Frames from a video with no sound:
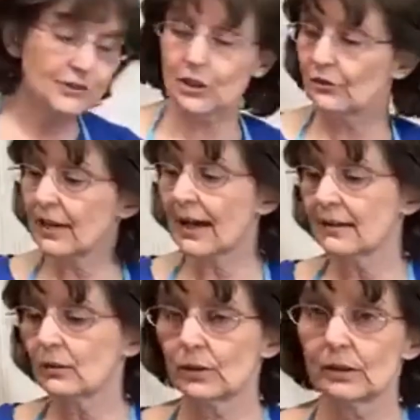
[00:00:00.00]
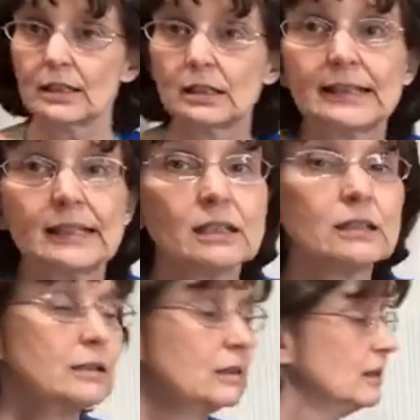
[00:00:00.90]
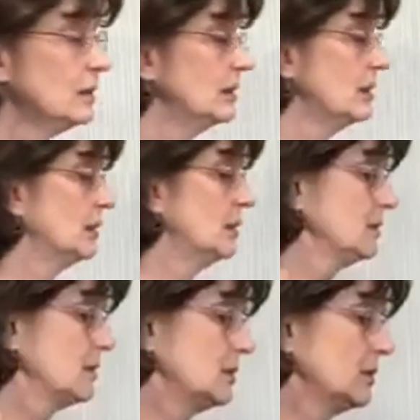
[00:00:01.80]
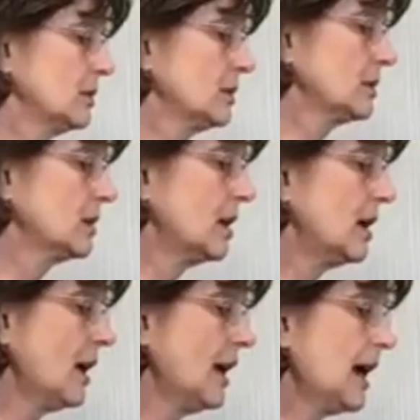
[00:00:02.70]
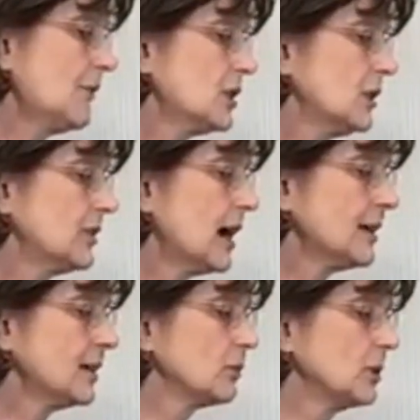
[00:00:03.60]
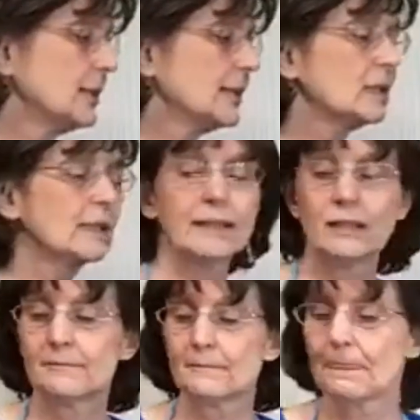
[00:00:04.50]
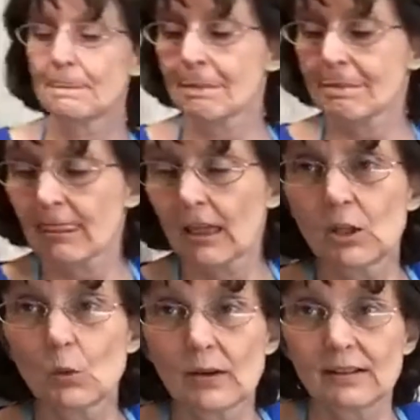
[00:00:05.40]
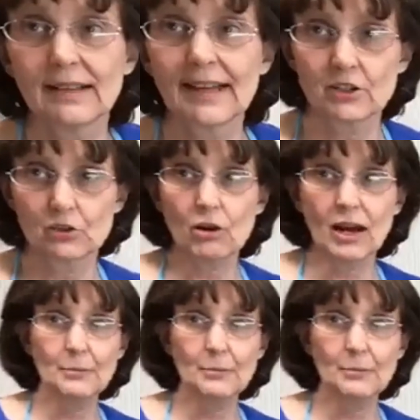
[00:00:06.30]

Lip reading: you've gotten it really clean, let's do this. After you've gotten it really clean, you want to let it dry